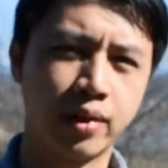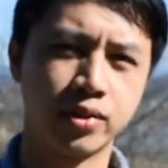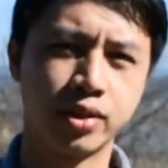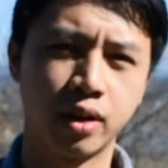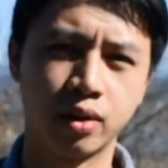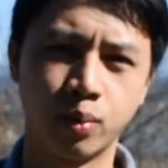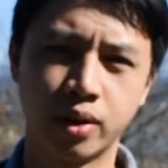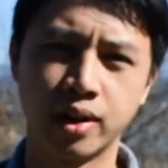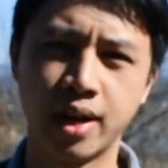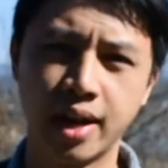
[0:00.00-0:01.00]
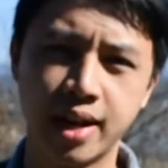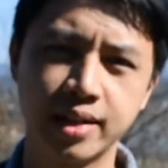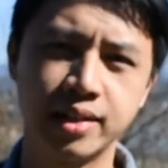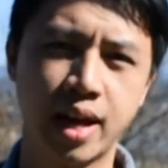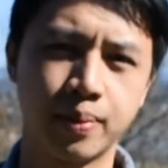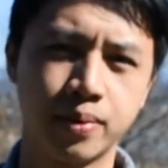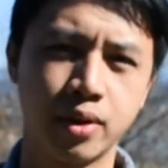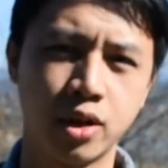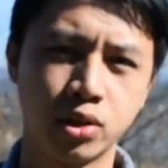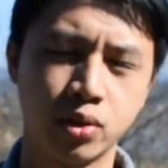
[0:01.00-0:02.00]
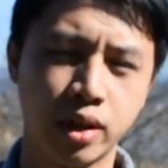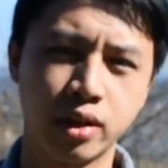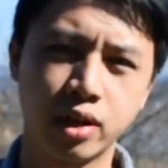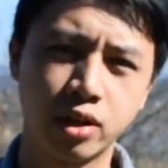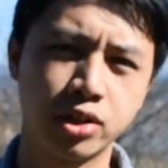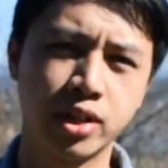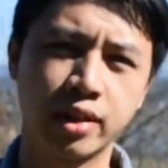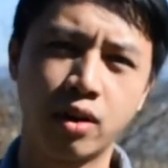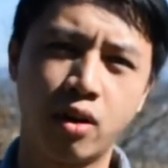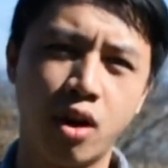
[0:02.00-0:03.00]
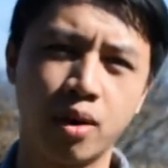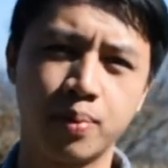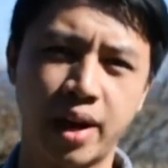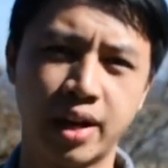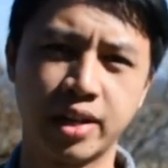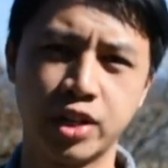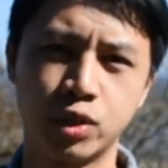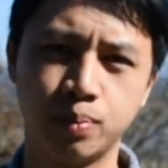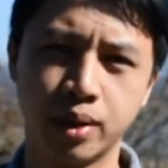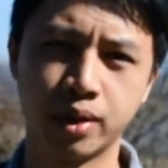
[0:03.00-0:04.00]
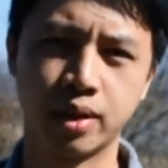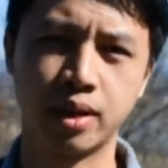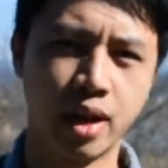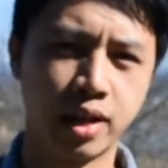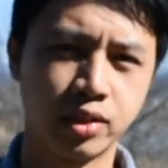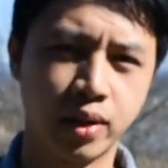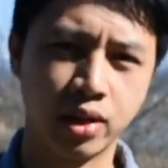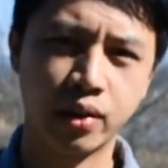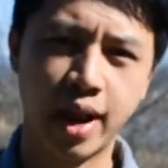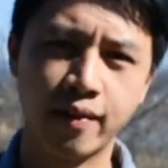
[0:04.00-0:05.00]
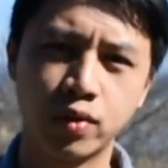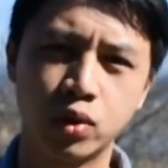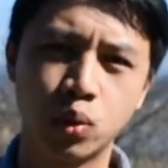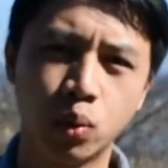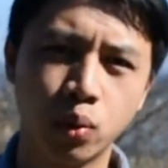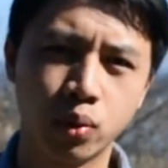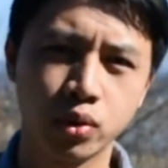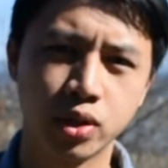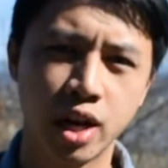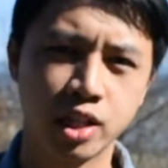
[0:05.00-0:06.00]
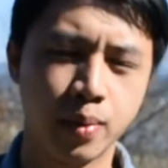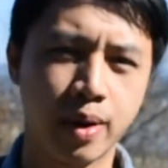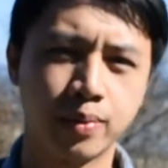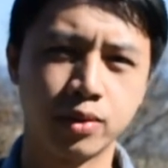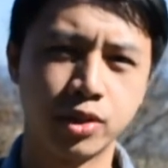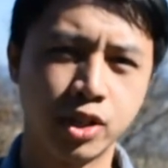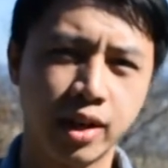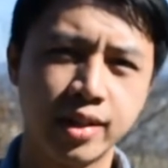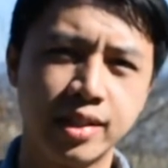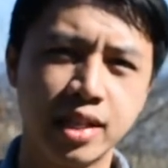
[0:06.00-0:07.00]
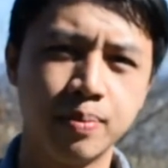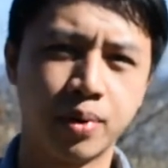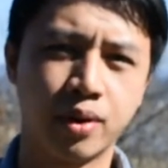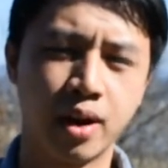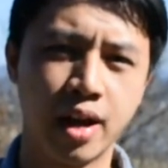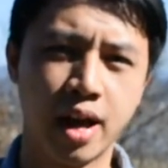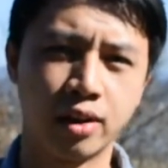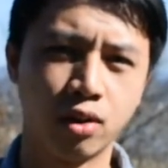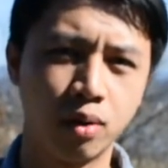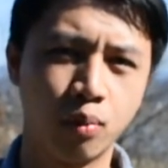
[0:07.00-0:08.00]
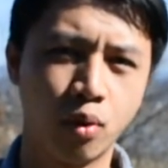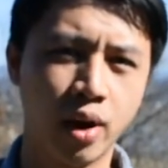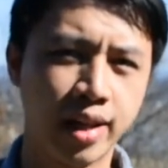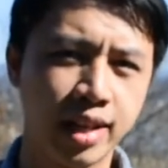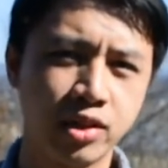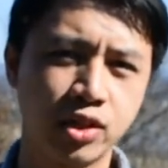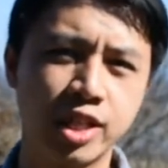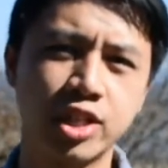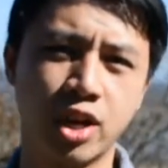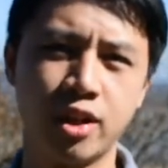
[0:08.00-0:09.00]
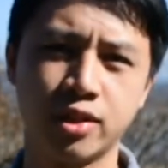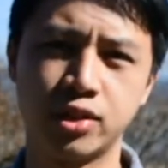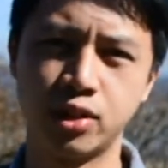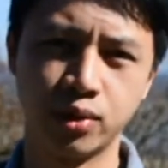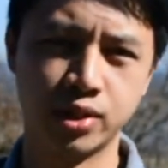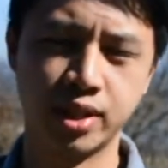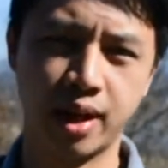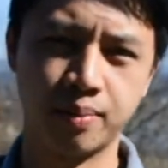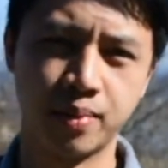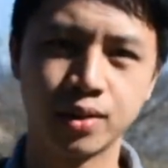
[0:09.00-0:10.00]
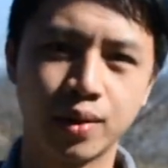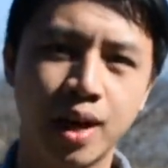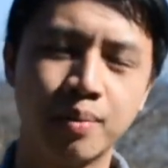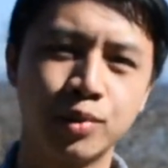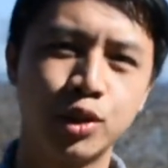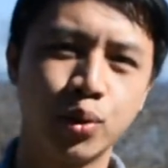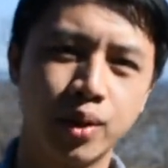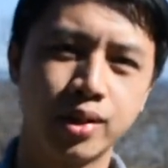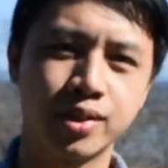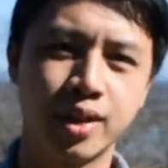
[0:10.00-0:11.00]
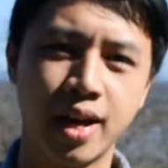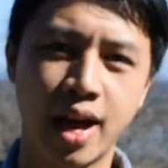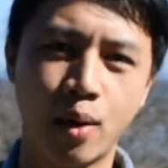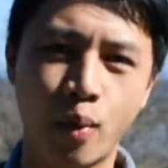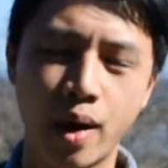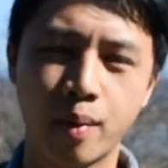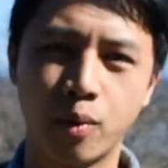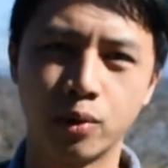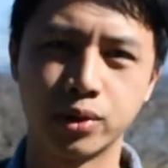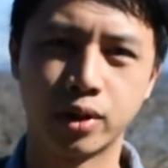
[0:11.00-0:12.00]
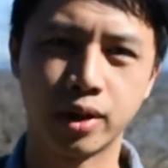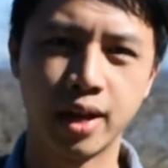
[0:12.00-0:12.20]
to study the Word in depth so that you can understand the heart behind each book, and so that you can have the tools to be able to study deeper and learn more, and then to teach others to do the same. So come, join us at YWAM Ozark